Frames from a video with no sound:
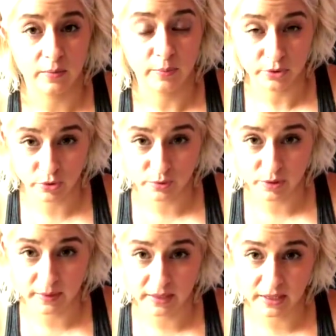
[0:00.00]
prescription
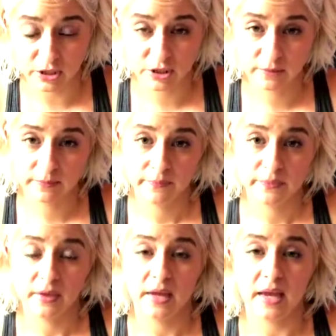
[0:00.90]
medication.
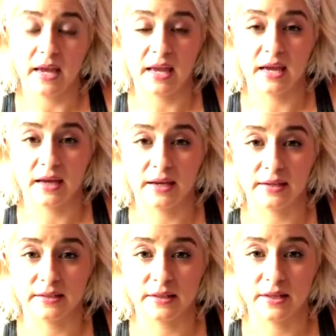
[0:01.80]
And